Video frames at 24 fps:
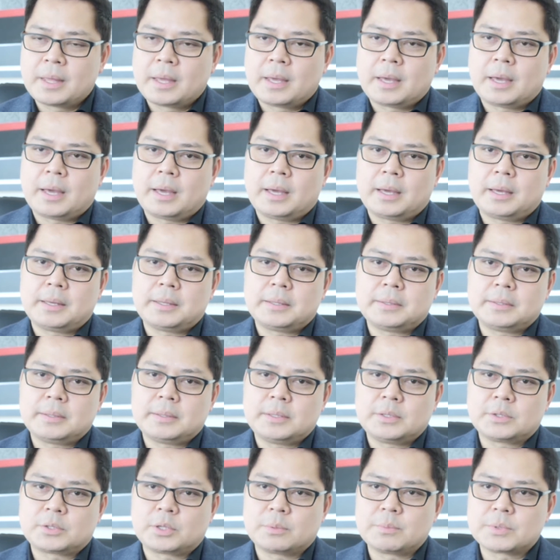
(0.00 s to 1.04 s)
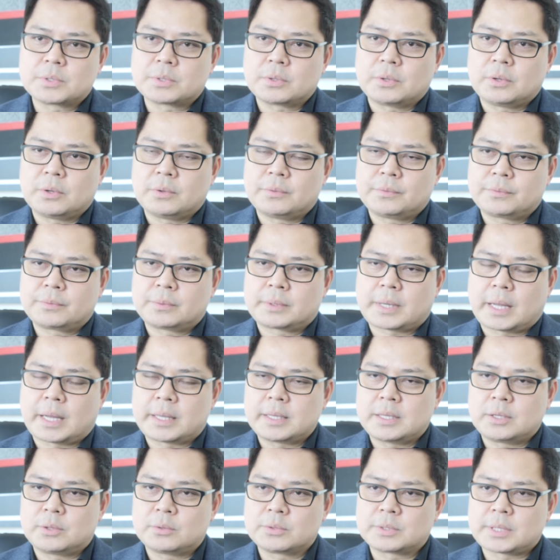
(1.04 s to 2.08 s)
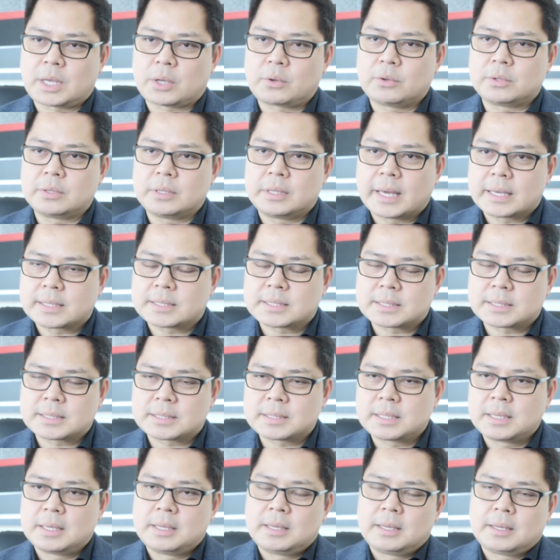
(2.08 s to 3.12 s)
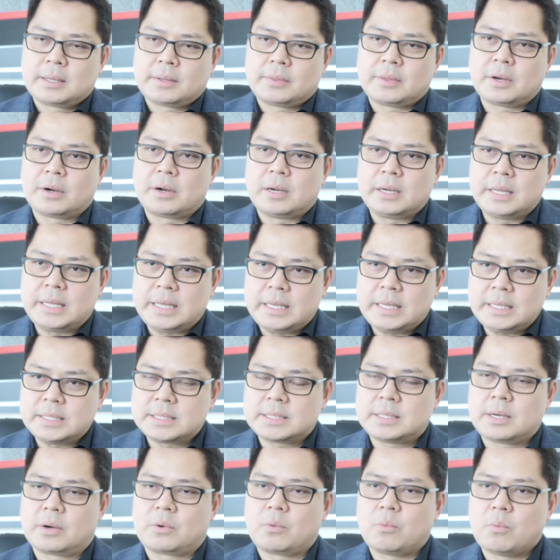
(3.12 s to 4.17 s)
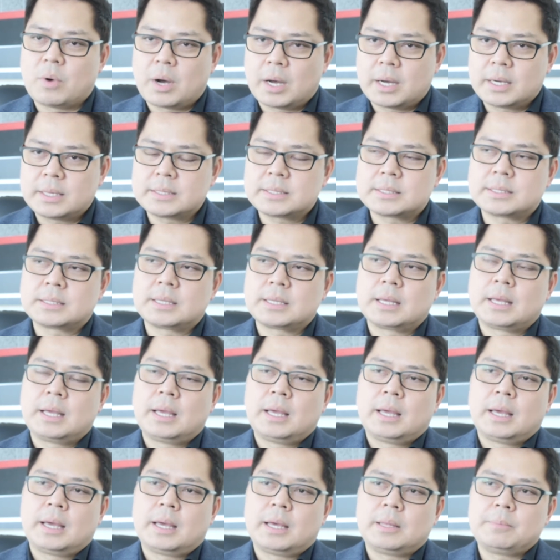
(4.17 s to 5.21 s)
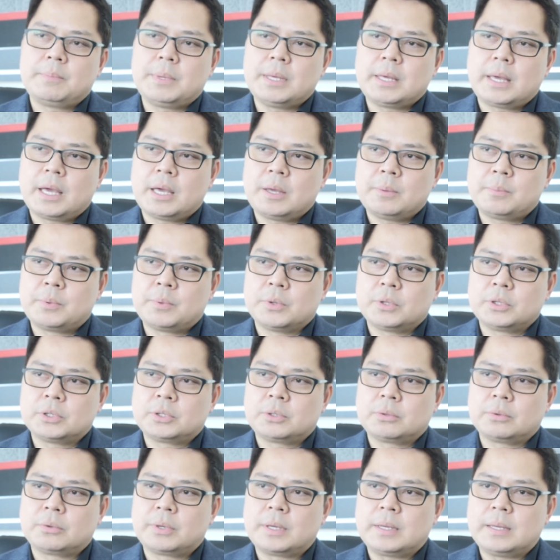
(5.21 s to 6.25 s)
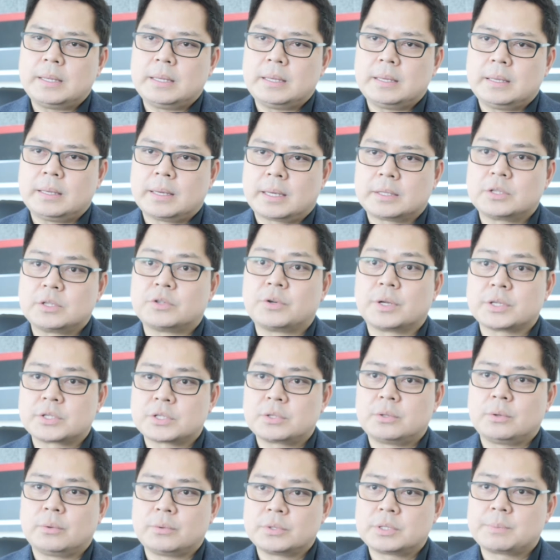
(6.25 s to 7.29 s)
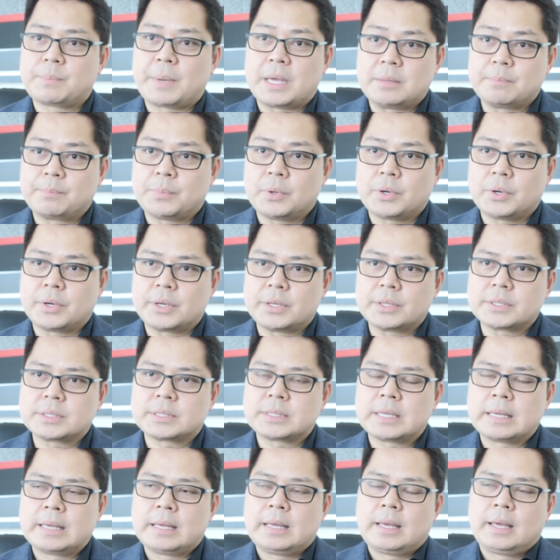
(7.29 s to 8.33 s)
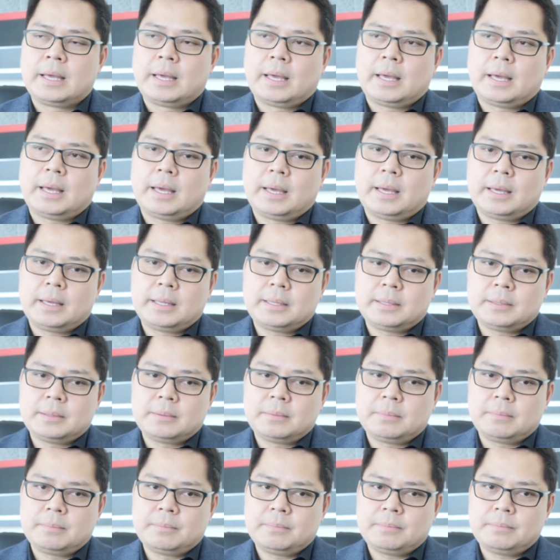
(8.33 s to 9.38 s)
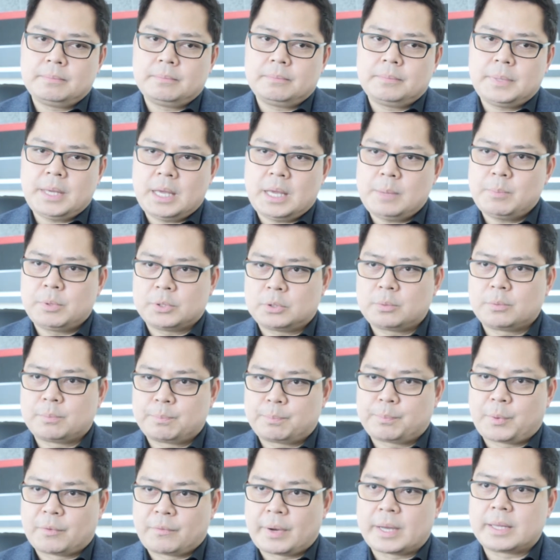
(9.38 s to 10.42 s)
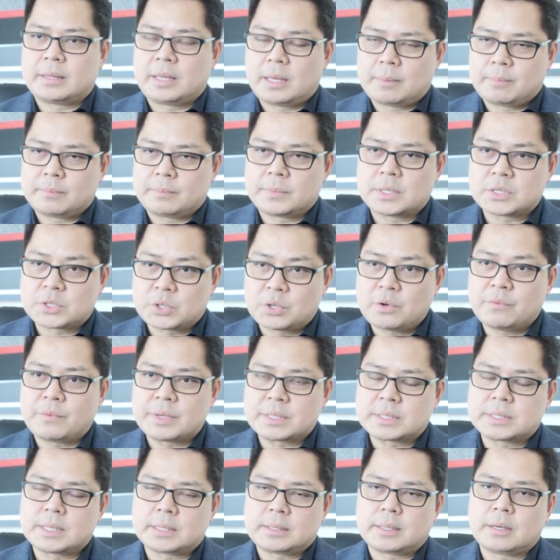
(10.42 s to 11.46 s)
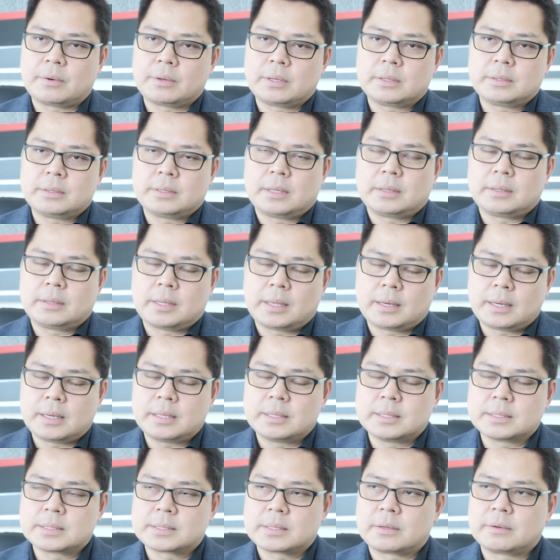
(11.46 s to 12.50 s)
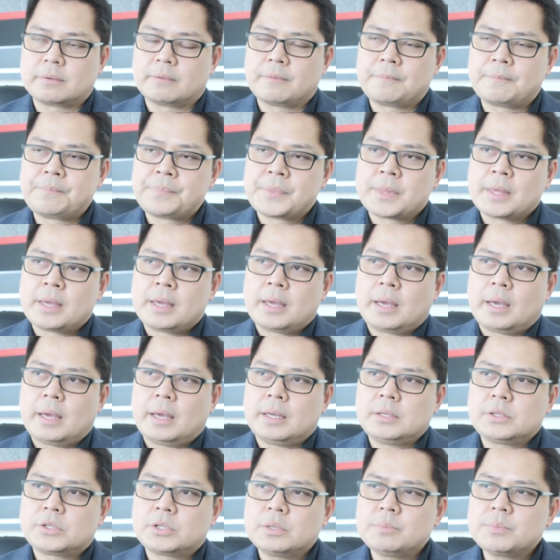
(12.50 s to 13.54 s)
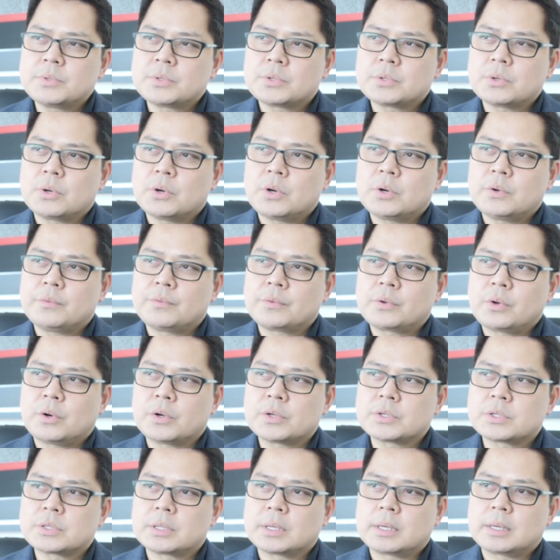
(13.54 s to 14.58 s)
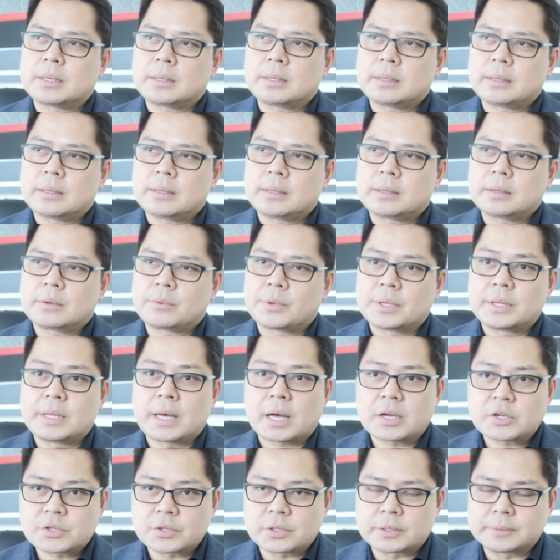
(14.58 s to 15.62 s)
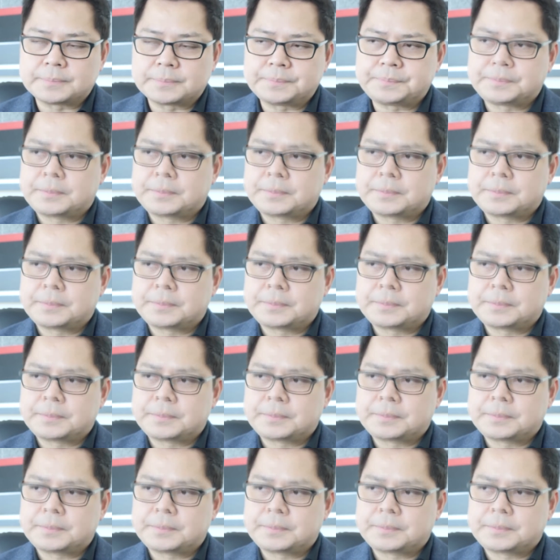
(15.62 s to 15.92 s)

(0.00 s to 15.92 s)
and in terms of trying to second guess their needs, their wants, and being able to really address those pain points and be able to provide them the service that they really deserve. In terms of cost reduction,